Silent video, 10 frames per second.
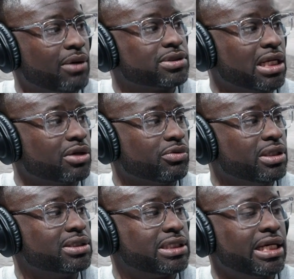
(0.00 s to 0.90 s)
was selling
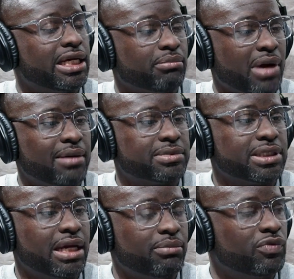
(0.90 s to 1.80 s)
real estate in
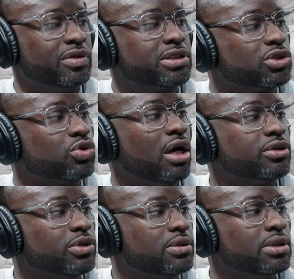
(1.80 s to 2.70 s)
Brampton and moving to
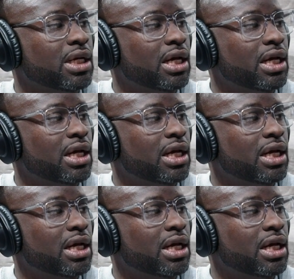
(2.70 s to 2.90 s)
Toronto